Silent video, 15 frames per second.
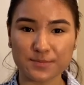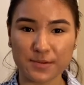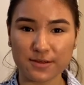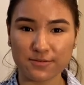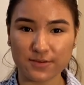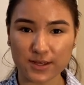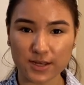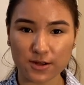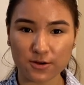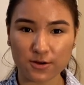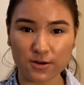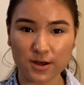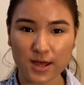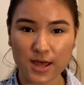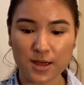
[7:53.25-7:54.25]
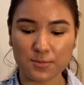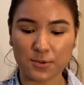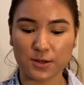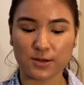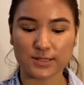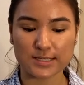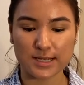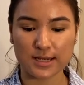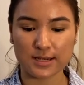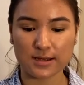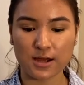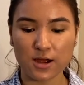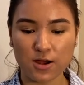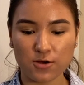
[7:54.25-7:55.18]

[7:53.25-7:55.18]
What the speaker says: my video because I